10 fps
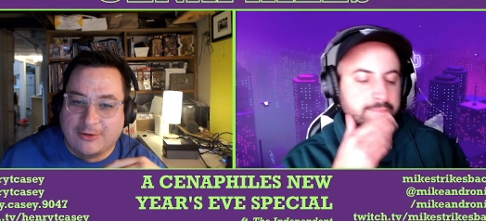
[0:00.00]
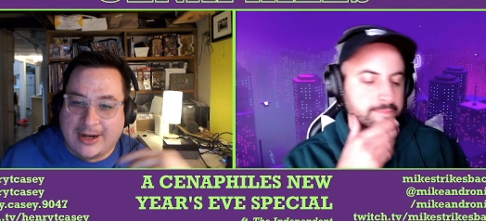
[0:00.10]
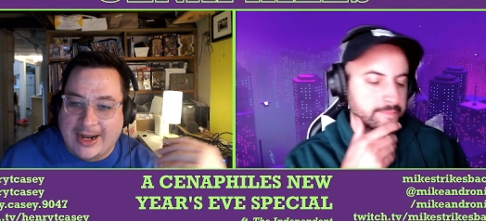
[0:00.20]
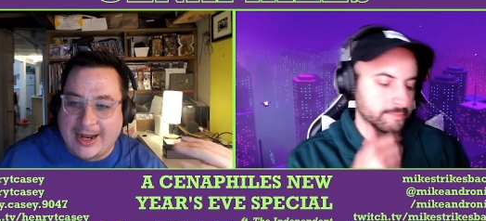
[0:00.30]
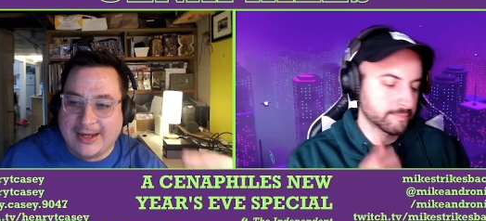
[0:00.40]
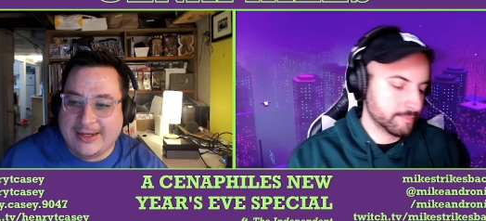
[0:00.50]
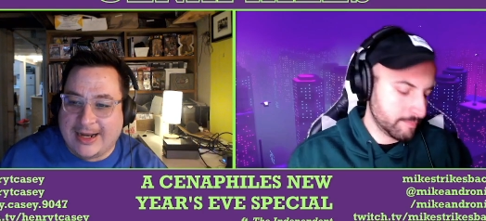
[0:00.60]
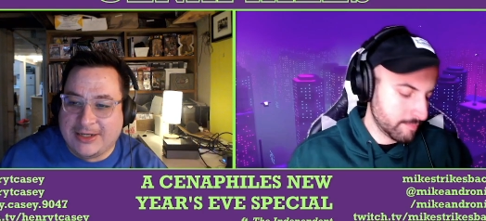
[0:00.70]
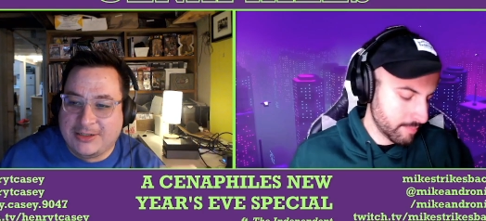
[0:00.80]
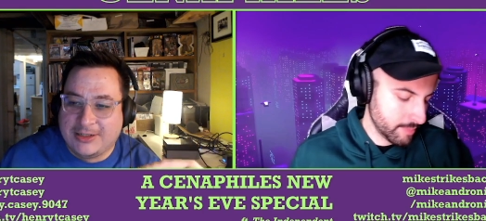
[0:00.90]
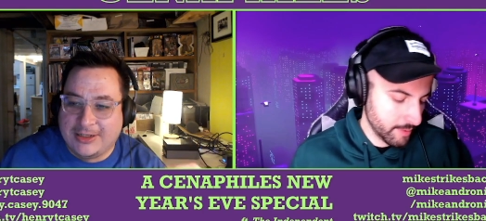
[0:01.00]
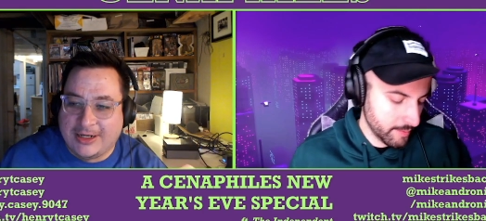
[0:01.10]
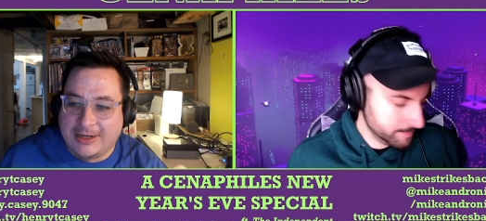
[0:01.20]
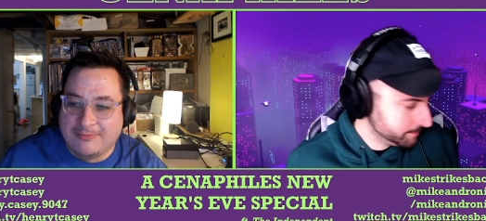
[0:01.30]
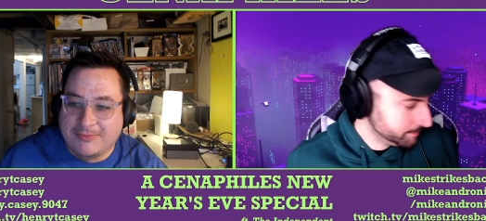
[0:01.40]
Speaker 1: I got to
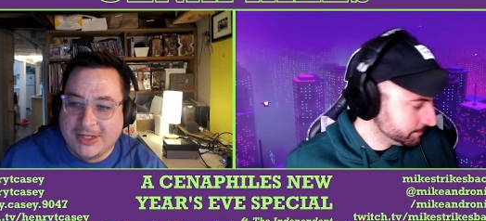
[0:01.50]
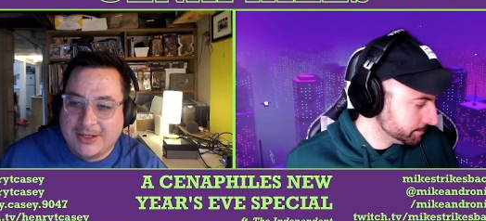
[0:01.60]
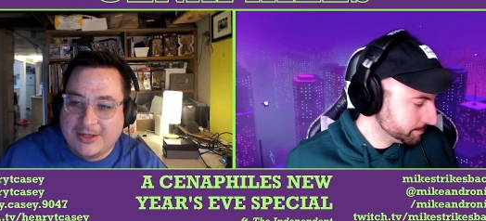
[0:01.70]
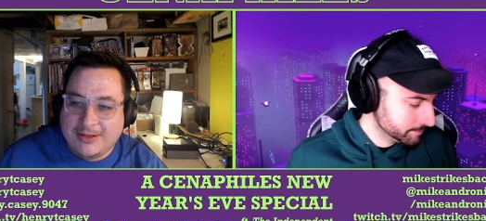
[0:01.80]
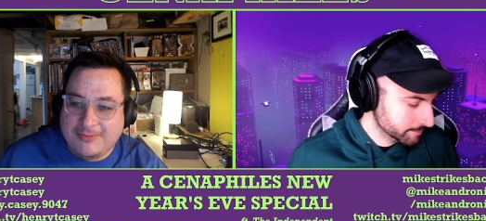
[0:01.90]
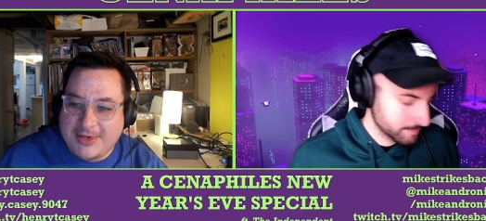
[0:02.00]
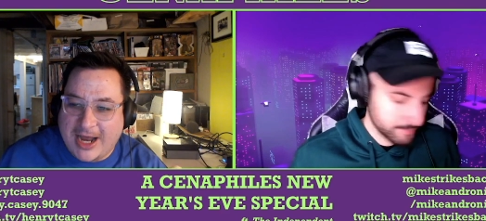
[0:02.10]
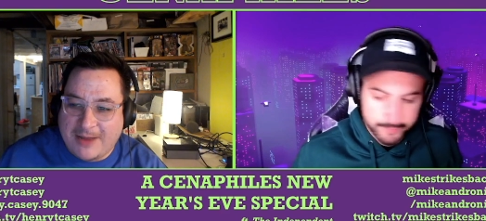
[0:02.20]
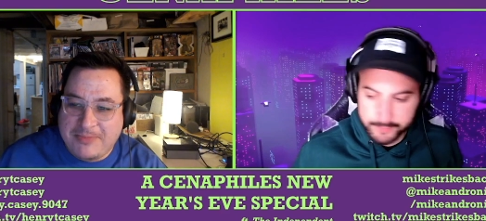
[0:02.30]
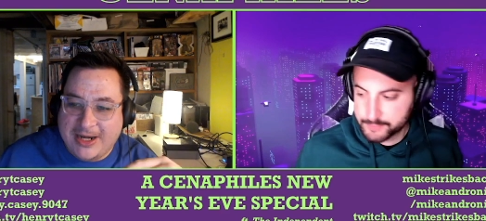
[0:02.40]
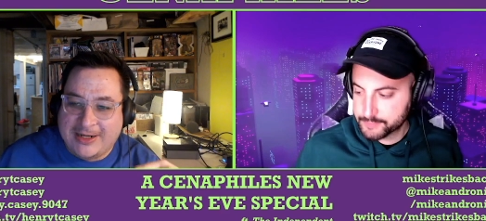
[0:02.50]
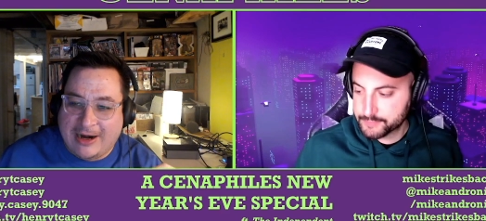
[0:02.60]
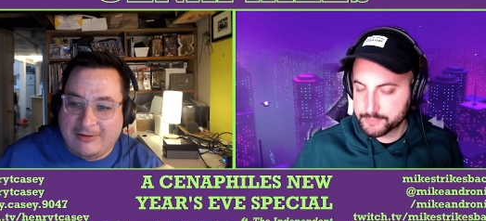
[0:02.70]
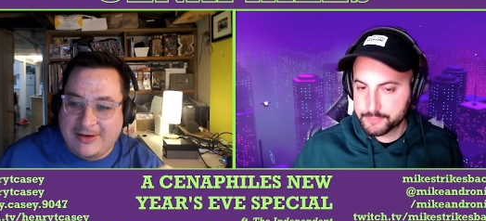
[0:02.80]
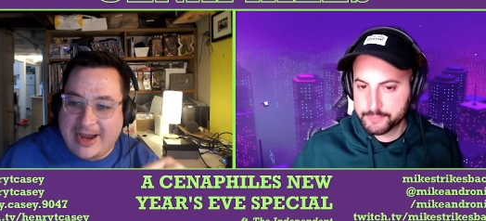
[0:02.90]
um not be
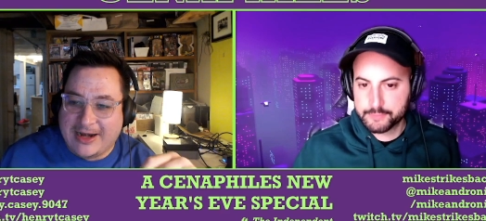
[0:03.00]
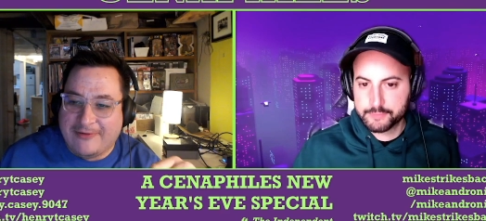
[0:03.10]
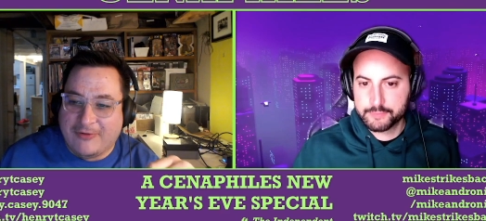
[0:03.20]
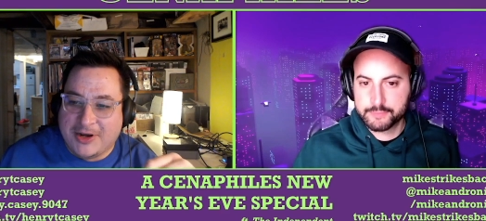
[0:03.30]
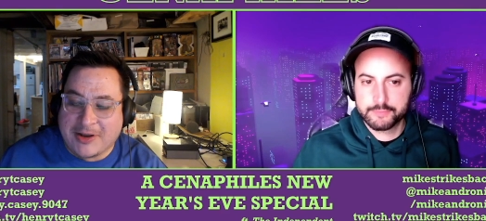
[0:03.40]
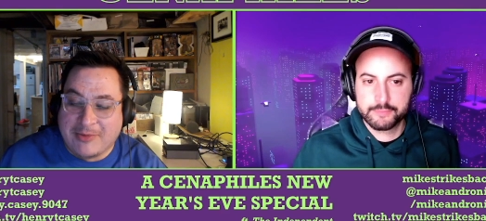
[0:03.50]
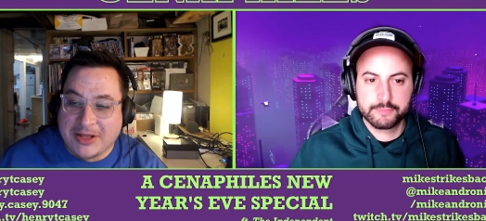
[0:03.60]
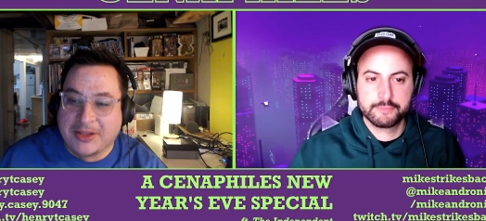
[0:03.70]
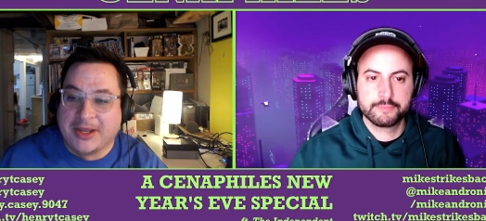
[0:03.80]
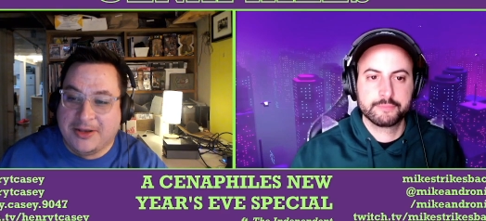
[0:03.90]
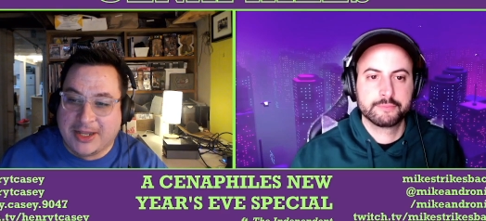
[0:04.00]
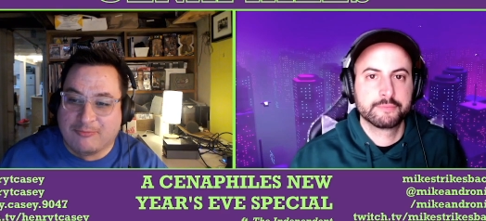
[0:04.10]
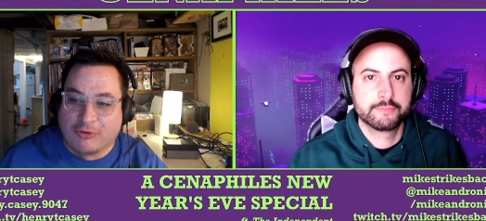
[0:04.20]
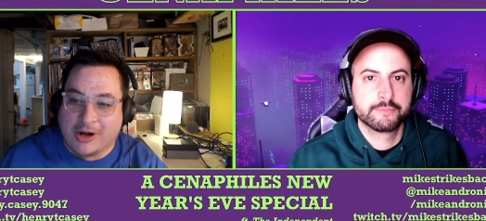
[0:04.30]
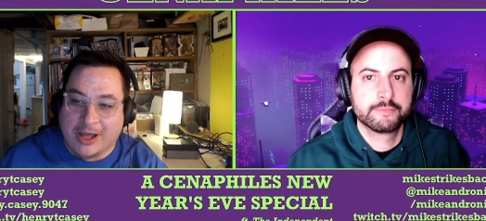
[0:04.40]
entirely negative when somebody's kids get
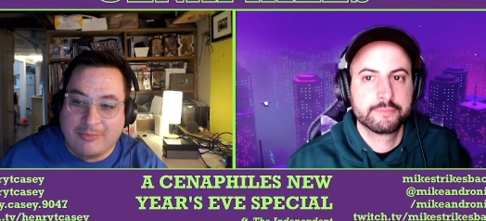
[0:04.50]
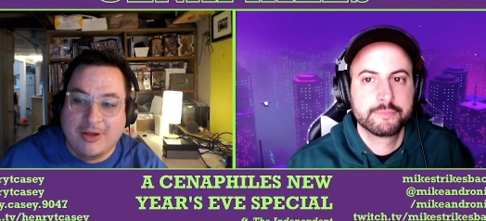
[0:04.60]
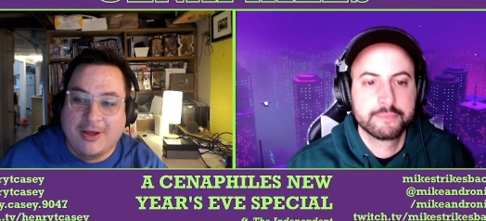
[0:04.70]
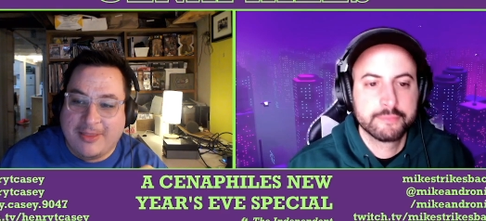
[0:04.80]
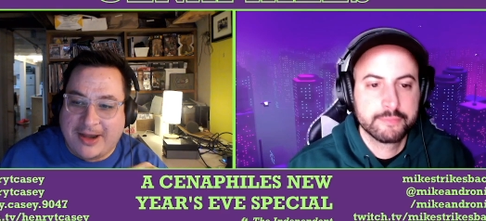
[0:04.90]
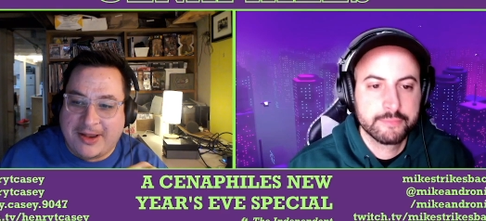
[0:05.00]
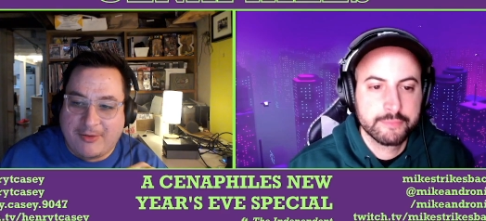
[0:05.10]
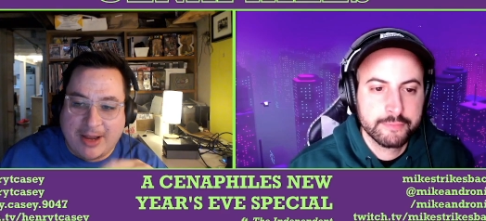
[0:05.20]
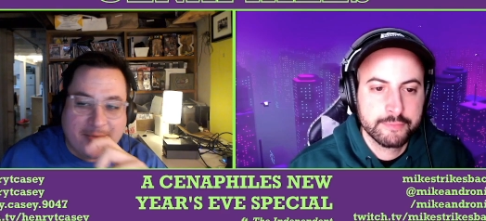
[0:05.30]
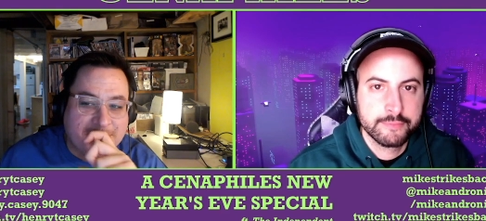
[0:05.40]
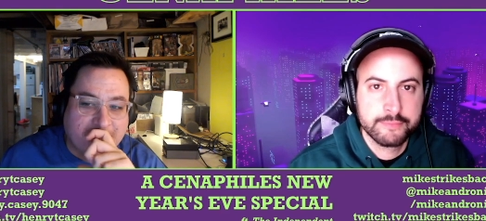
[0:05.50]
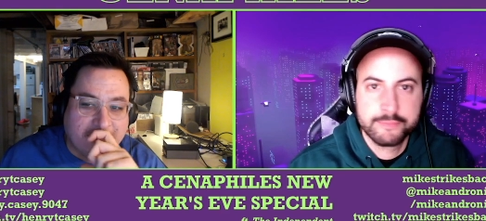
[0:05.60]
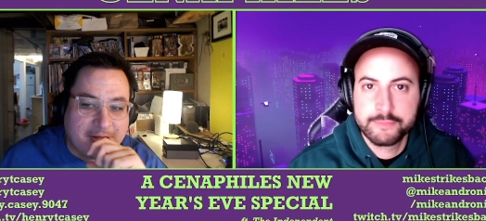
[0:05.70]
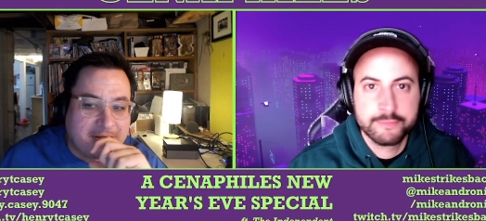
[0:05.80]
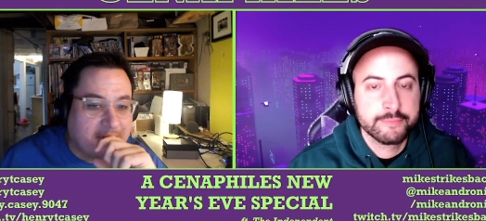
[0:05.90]
brought up. That's how I matured
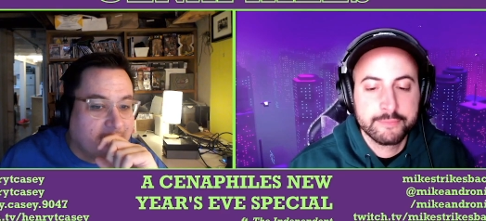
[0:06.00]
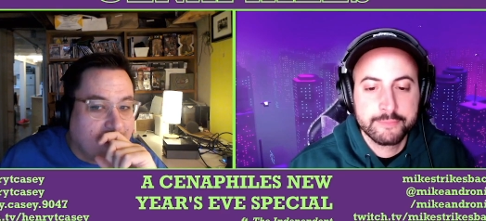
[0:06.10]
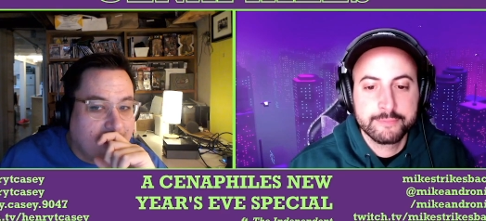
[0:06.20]
this year.